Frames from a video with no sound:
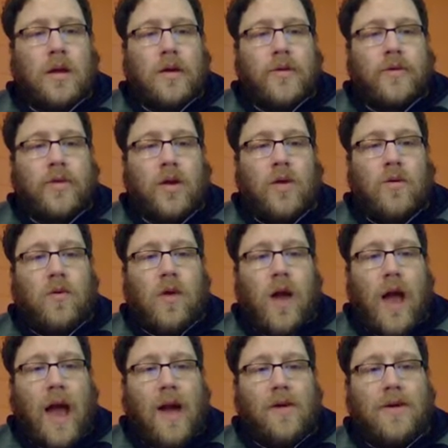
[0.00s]
So
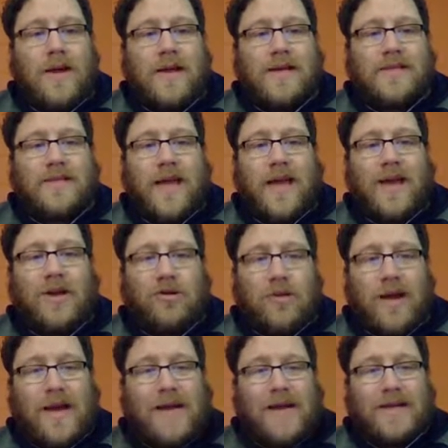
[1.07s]
how is a
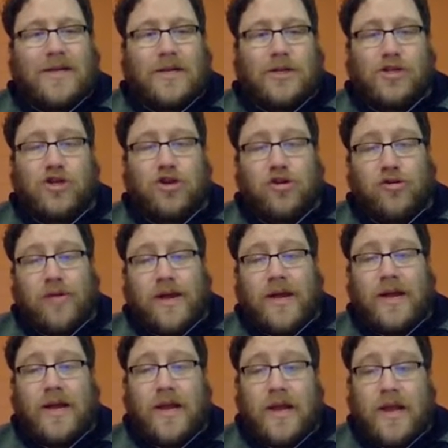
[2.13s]
grand
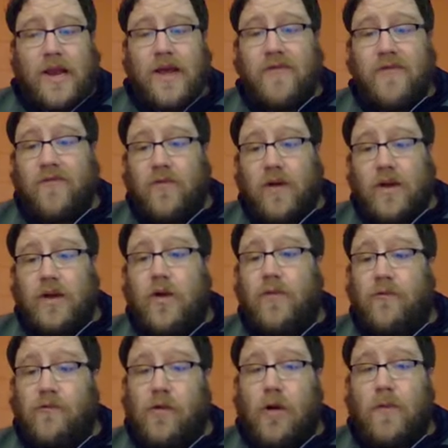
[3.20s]
jury different
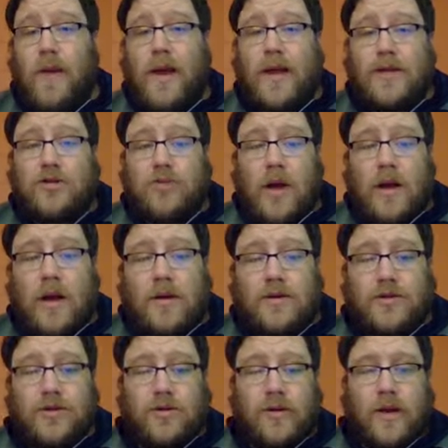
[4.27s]
from a trial
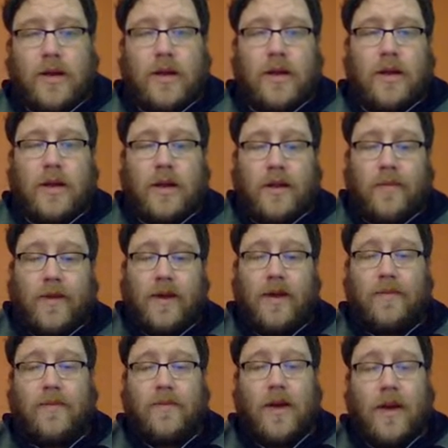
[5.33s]
jury? Let me
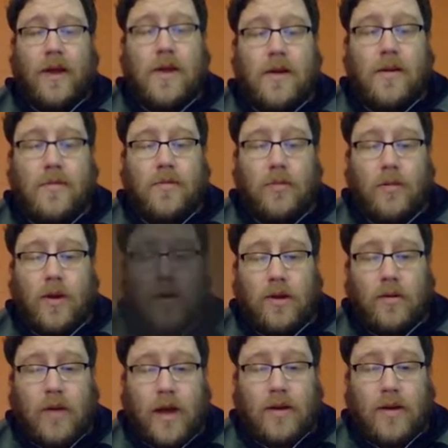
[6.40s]
get my
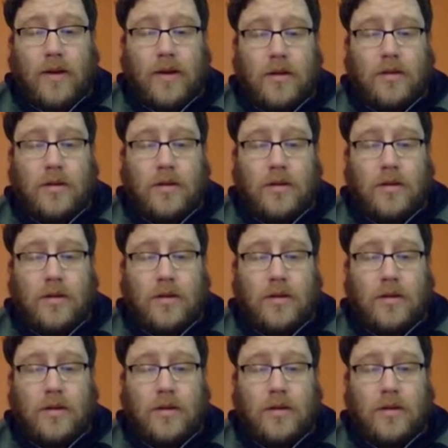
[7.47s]
pointer out here.